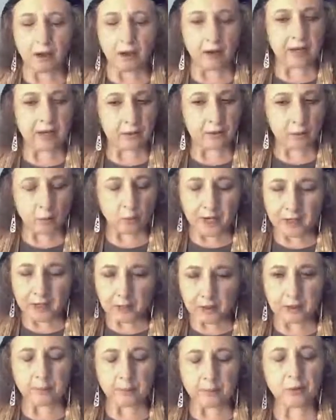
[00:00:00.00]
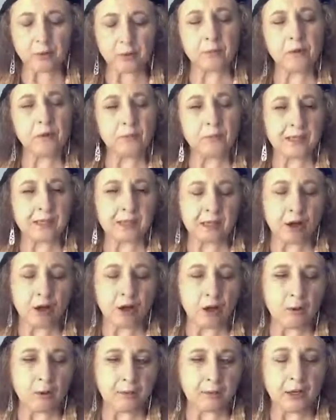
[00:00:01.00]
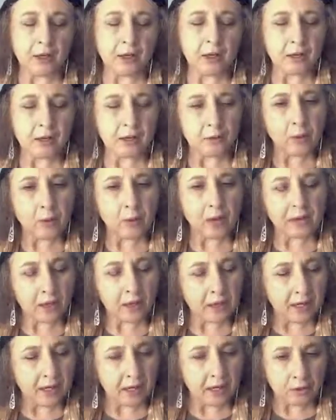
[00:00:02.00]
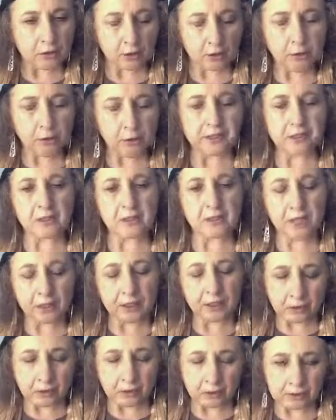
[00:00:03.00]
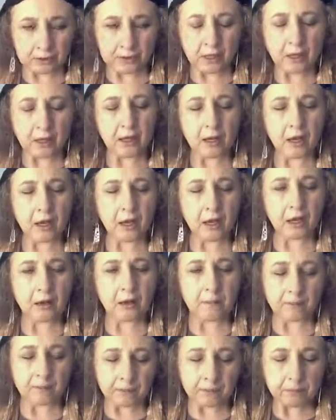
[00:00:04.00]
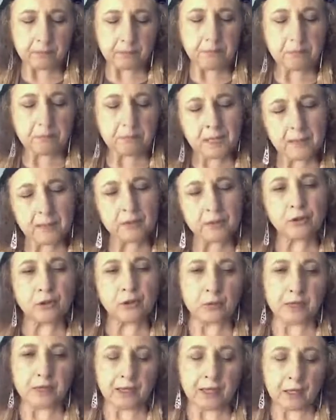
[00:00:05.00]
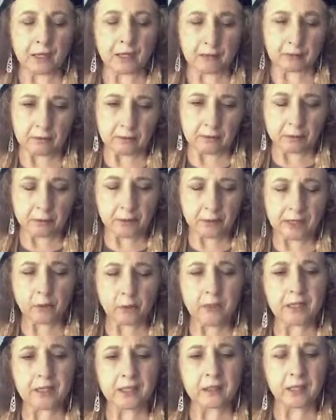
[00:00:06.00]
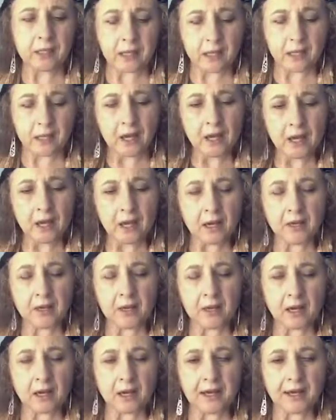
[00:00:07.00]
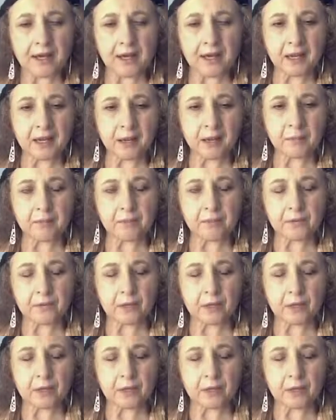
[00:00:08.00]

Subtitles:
in the way that I promote myself, in the way that I do presentations, people do get very quickly that I am